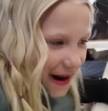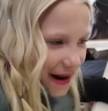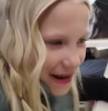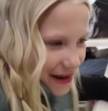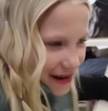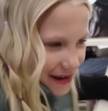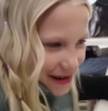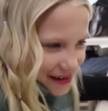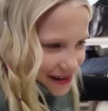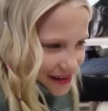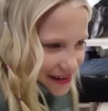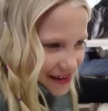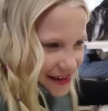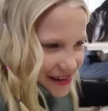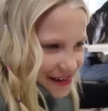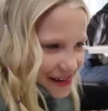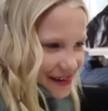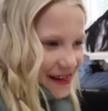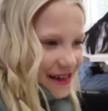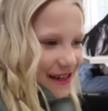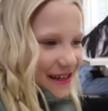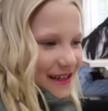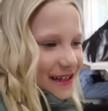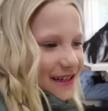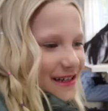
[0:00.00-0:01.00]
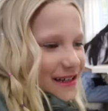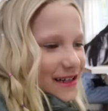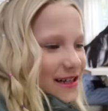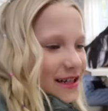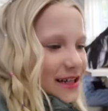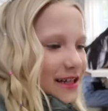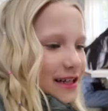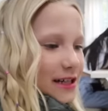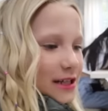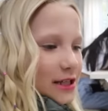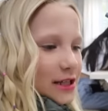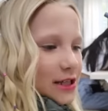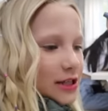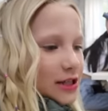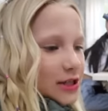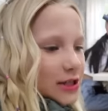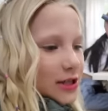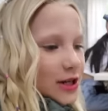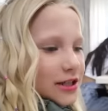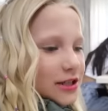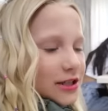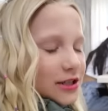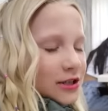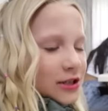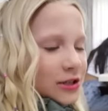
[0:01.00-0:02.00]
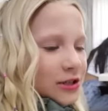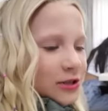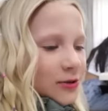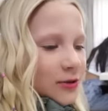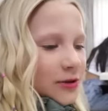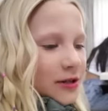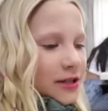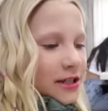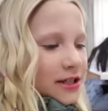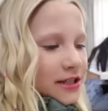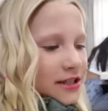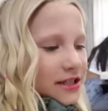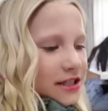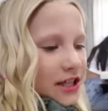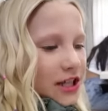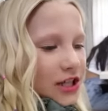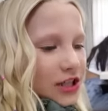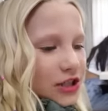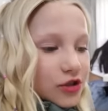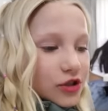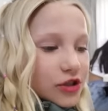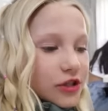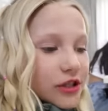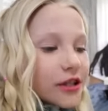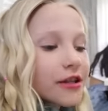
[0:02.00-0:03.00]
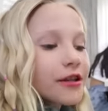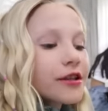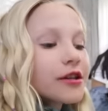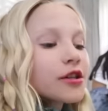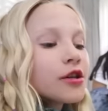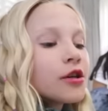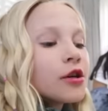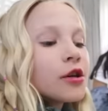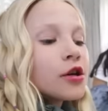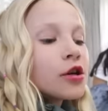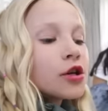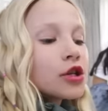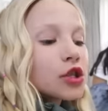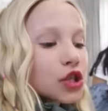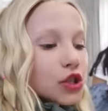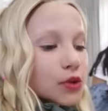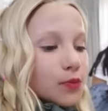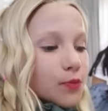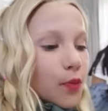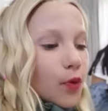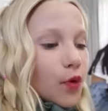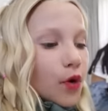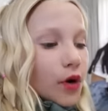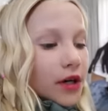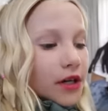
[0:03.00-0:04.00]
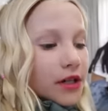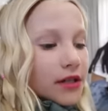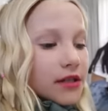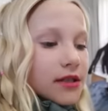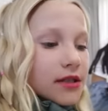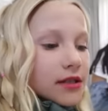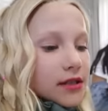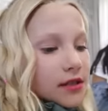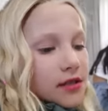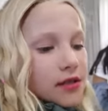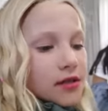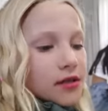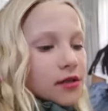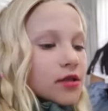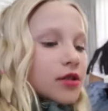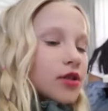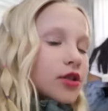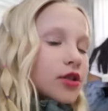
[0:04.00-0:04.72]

is a pricey list, child. Shorts, cheer, sports,